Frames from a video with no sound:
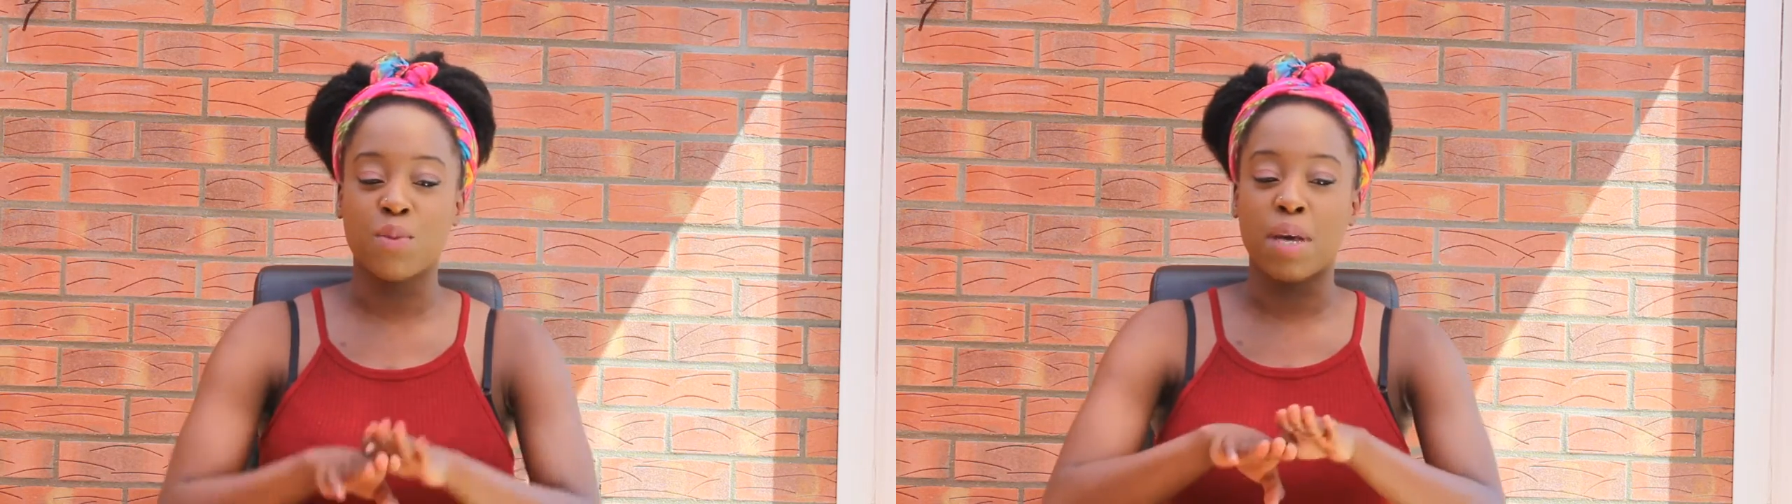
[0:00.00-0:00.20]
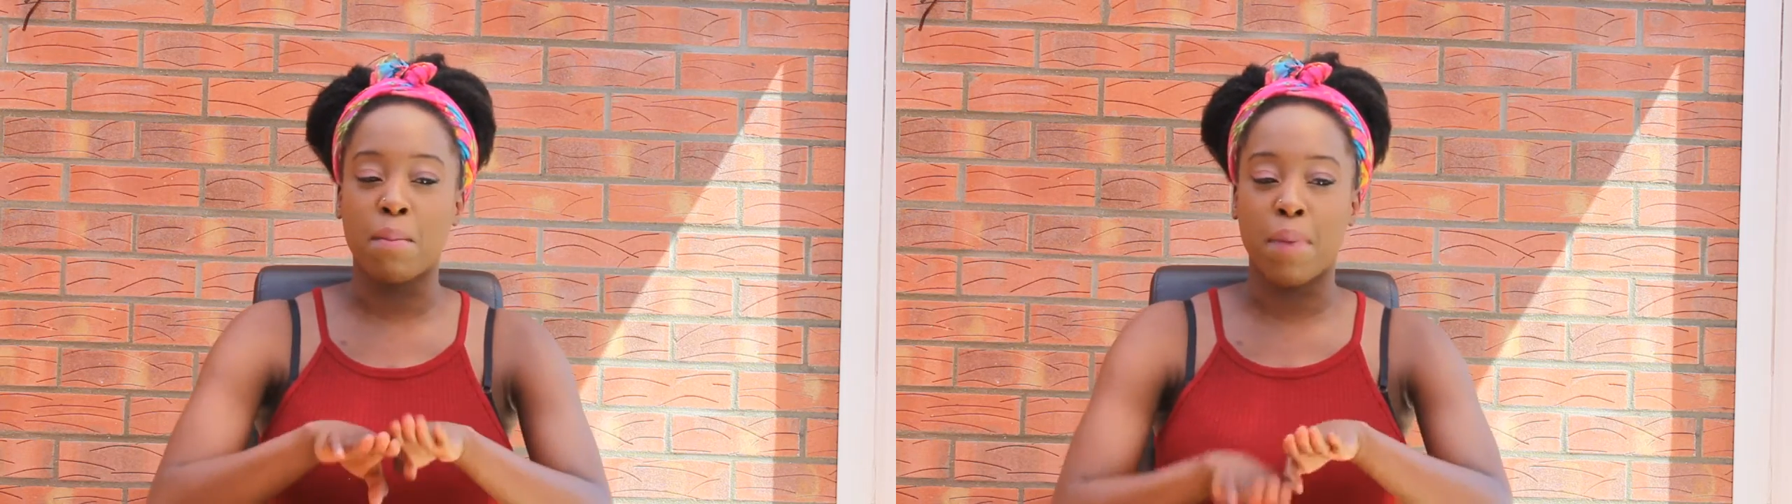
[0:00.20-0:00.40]
to
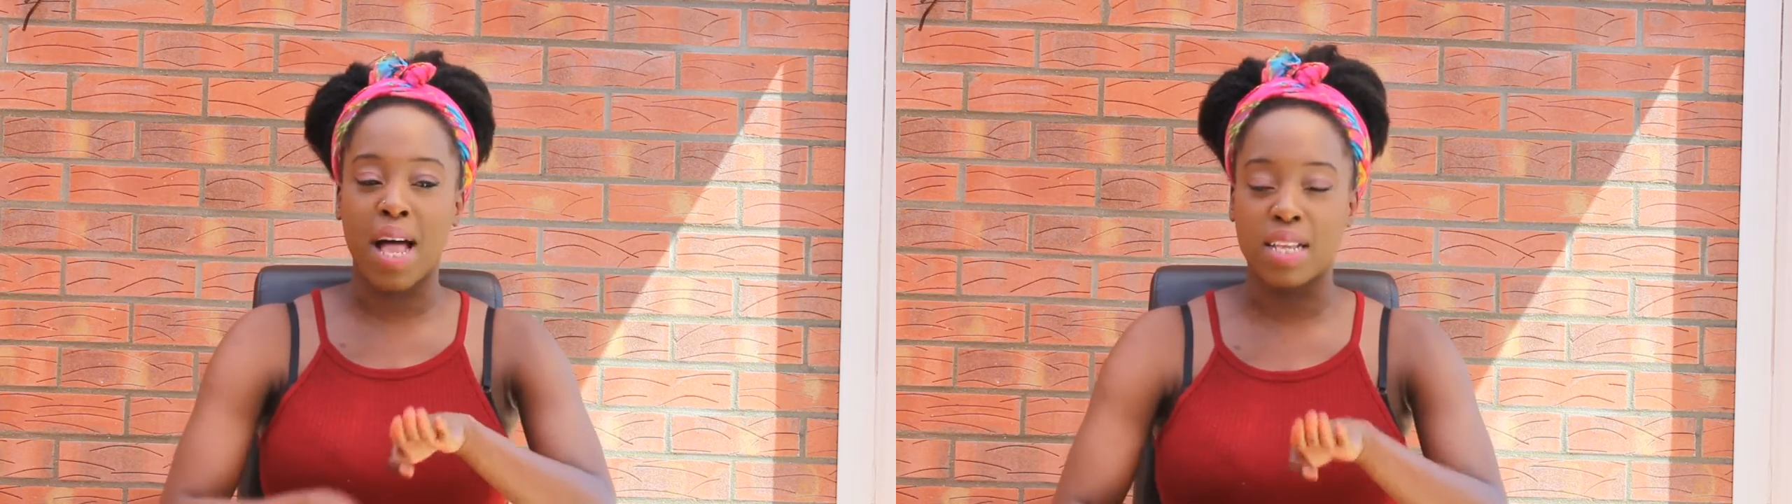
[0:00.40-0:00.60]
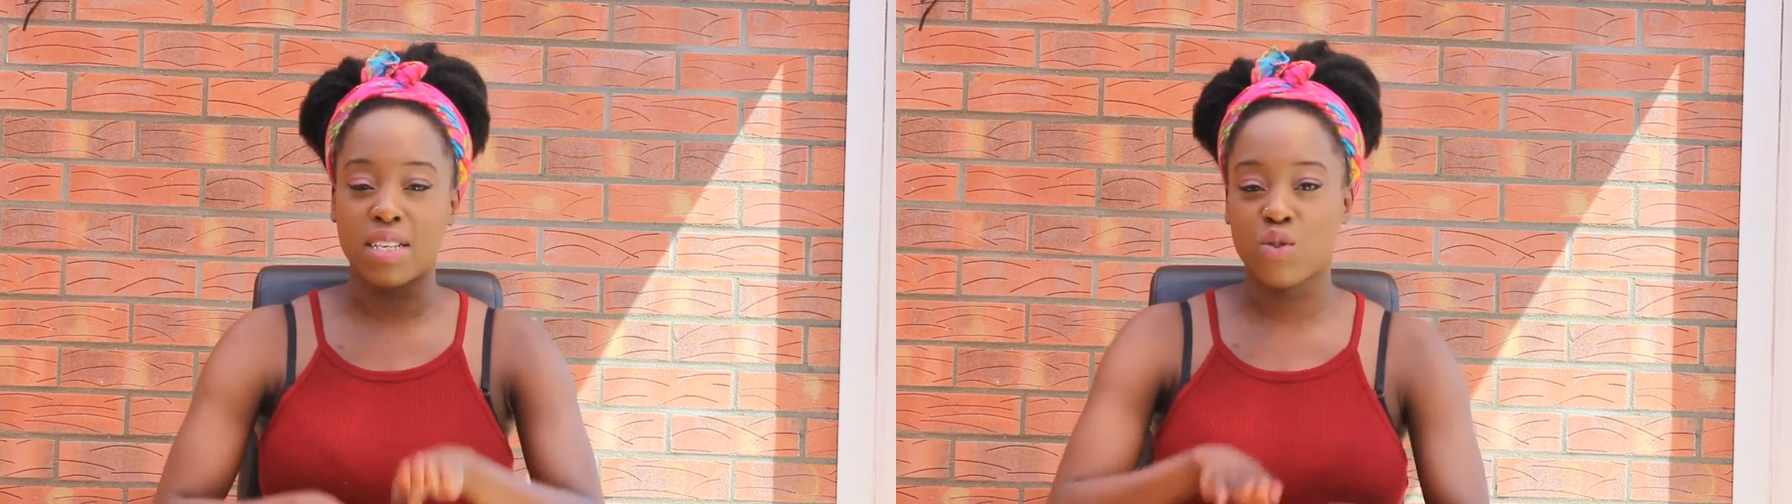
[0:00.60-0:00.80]
be a
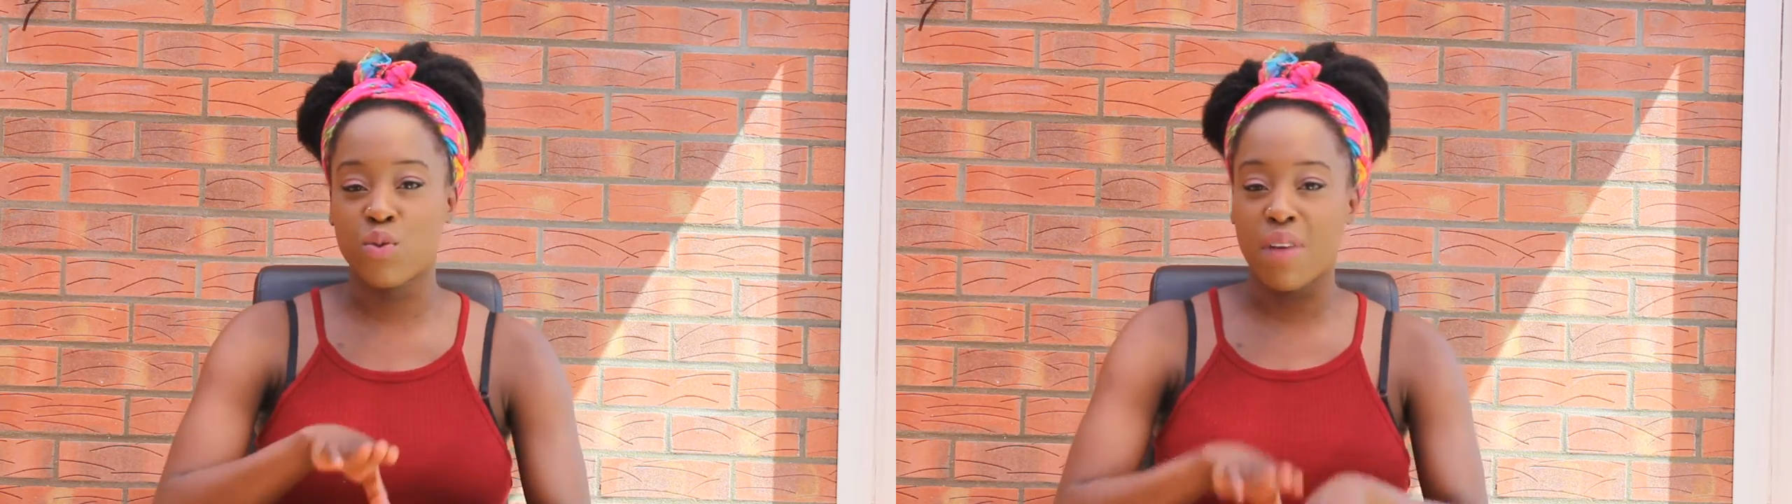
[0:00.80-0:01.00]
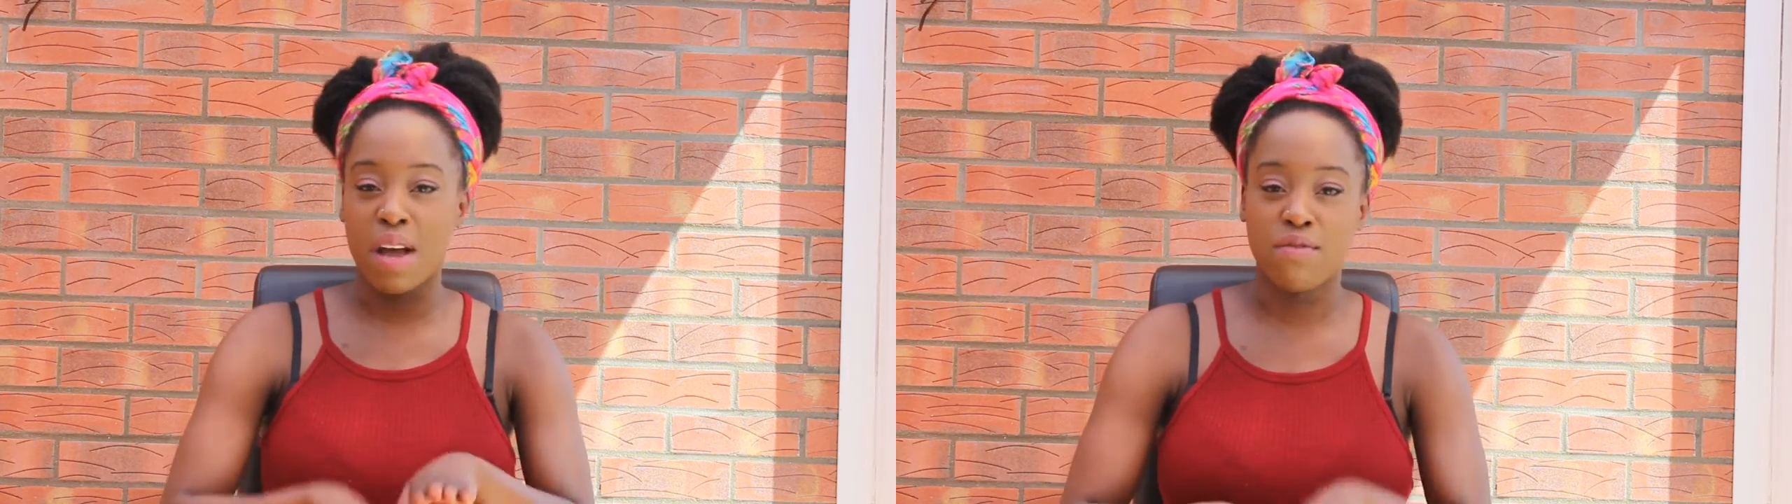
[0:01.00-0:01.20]
balance
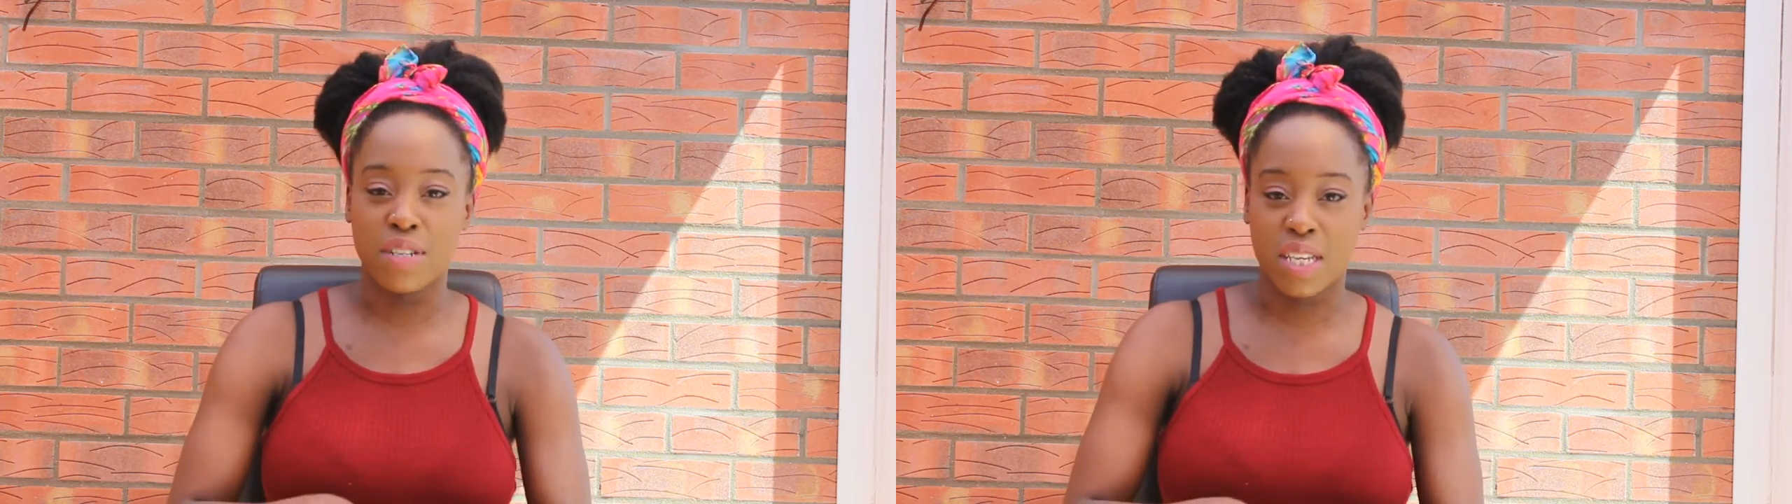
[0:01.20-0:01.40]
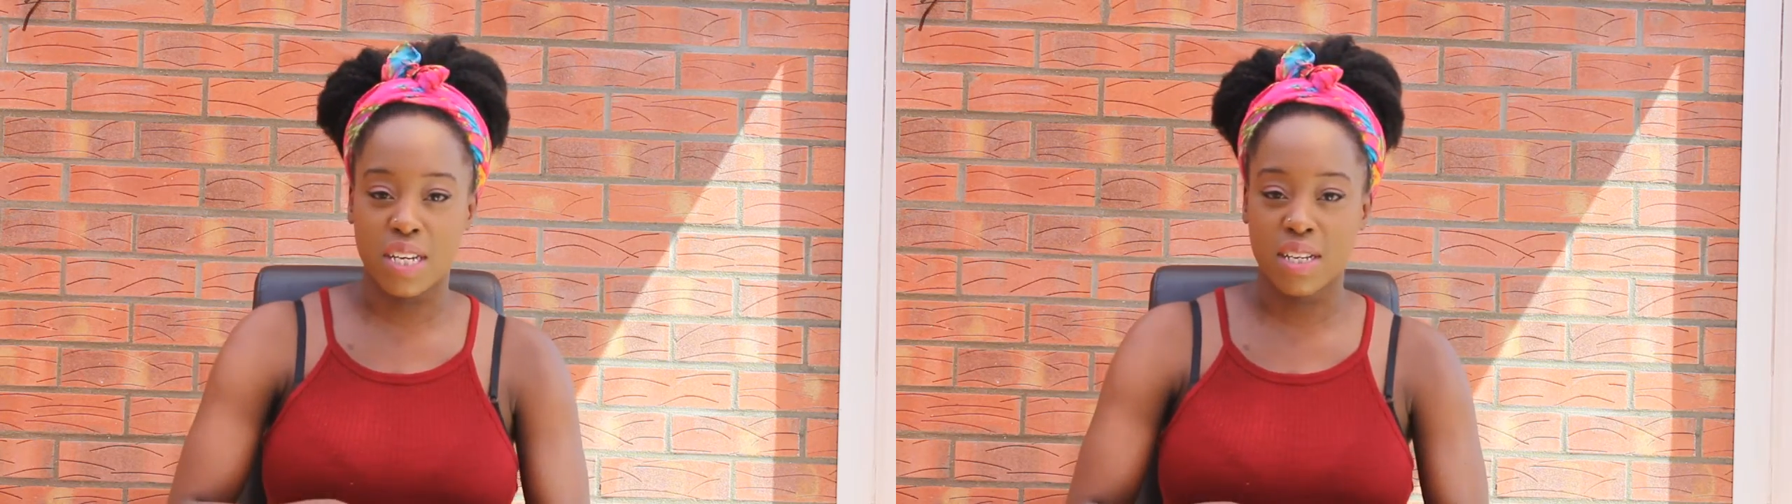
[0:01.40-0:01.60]
with
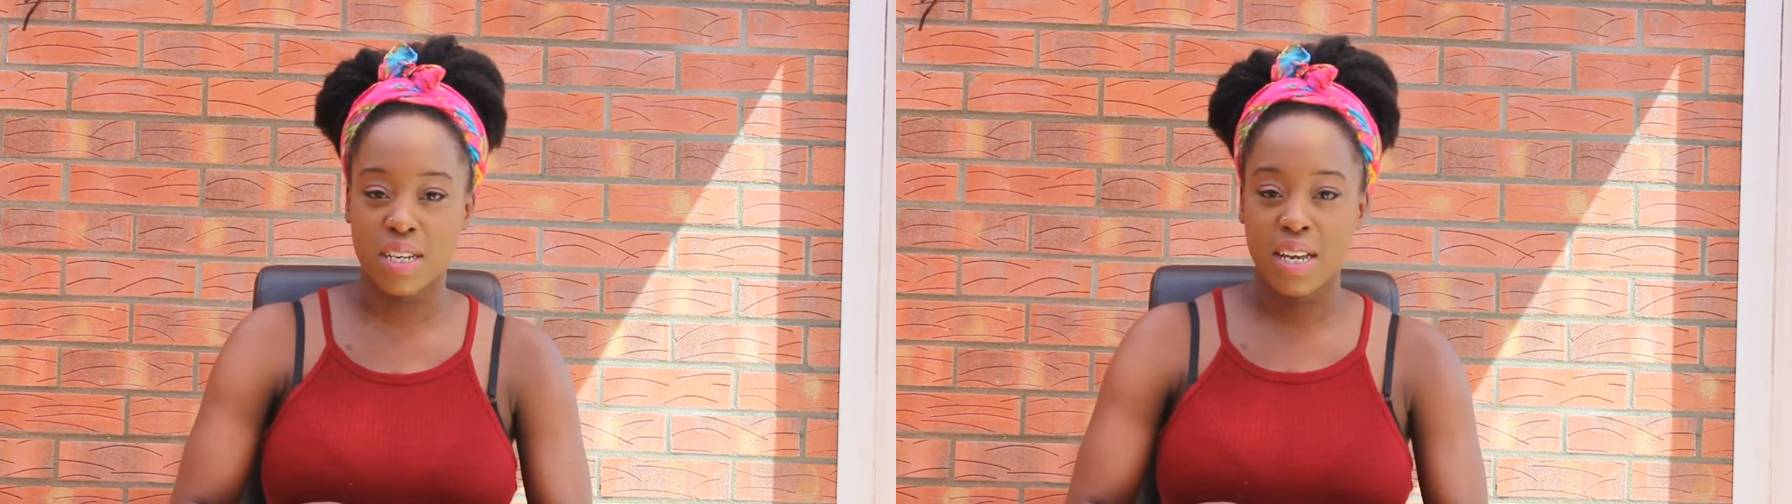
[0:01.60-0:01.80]
everything.